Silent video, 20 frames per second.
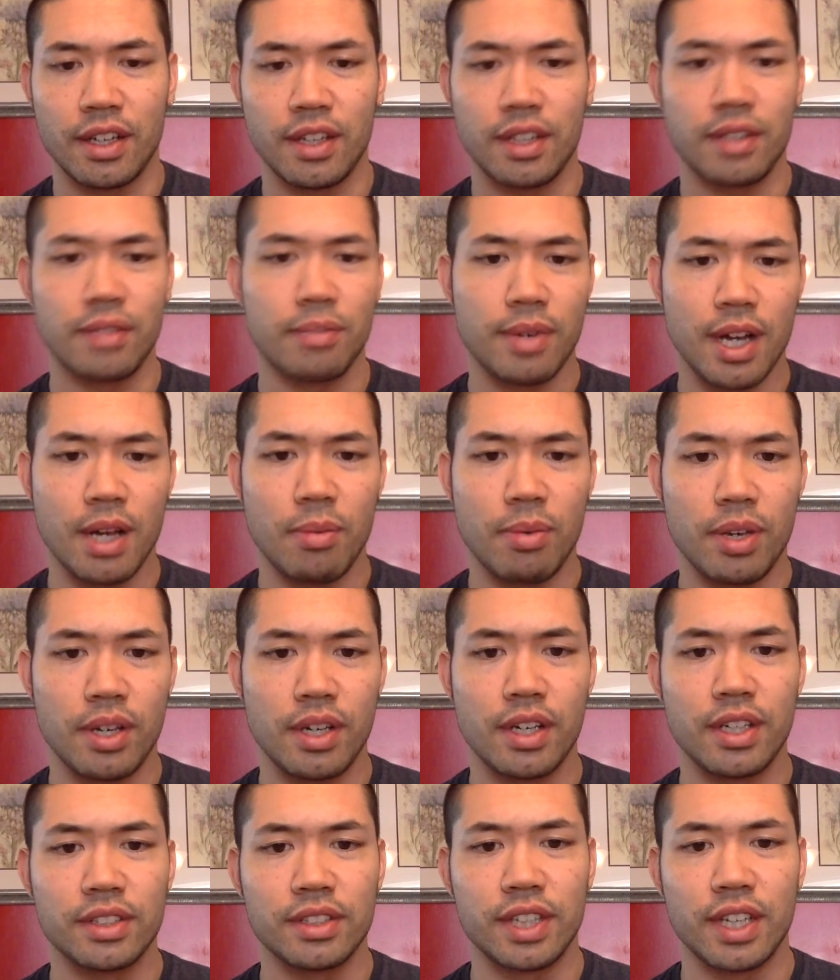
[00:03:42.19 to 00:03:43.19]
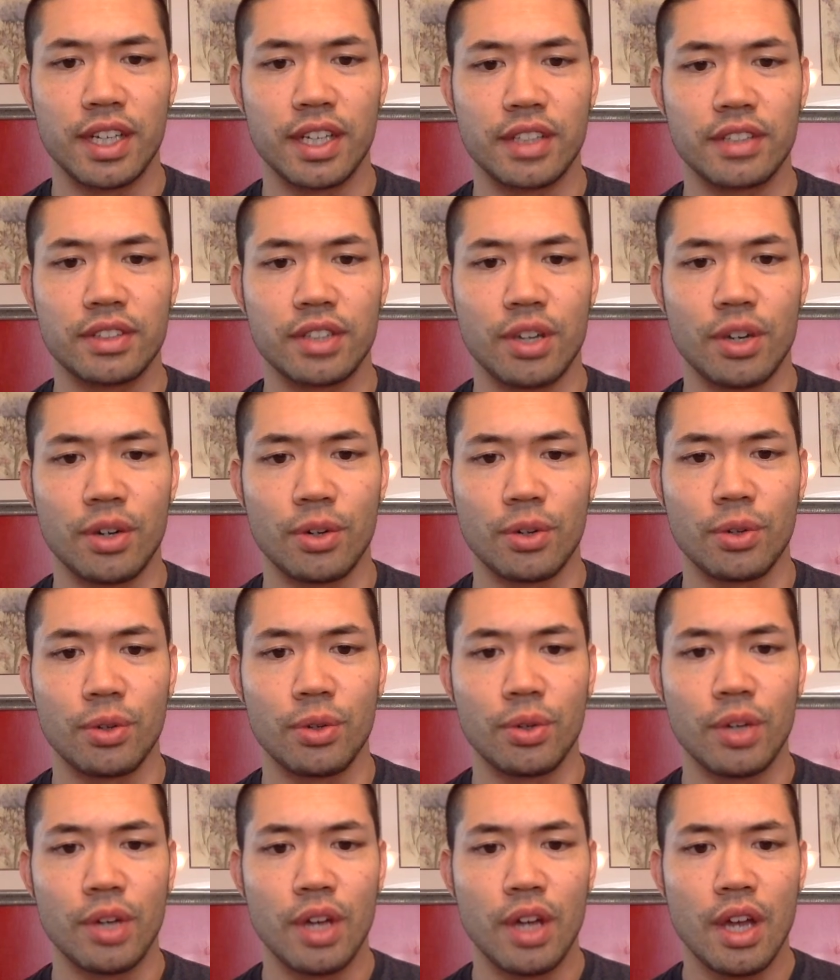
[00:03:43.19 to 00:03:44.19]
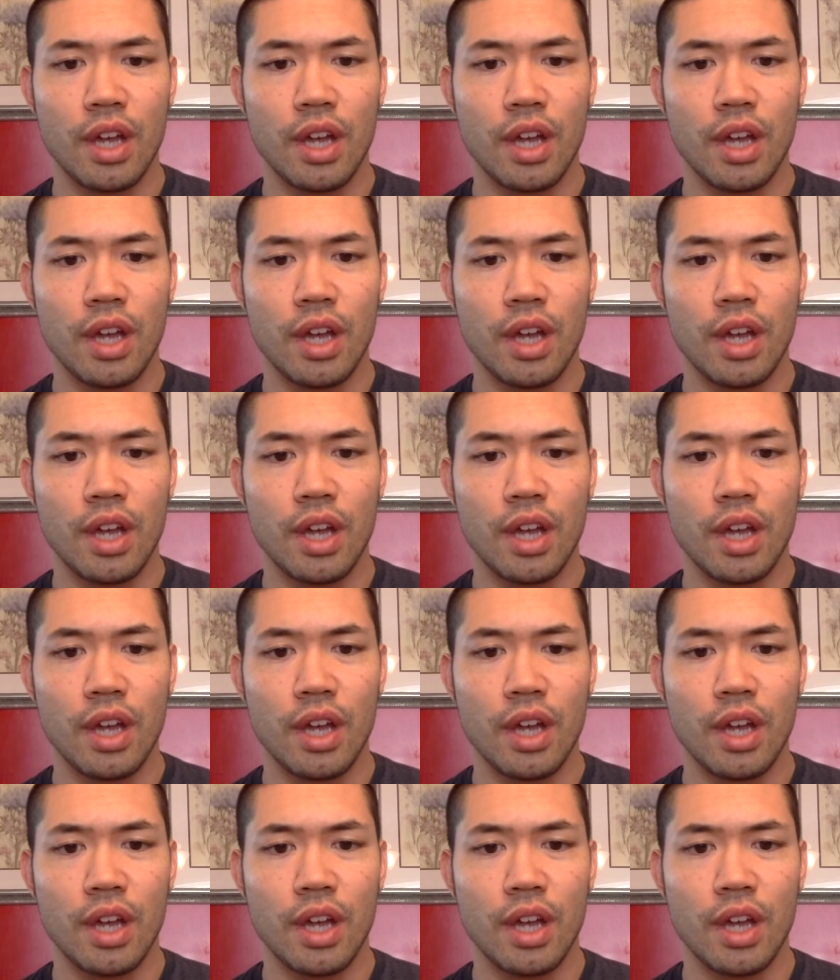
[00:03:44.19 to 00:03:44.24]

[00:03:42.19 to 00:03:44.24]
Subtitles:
in my opinion, is hitting total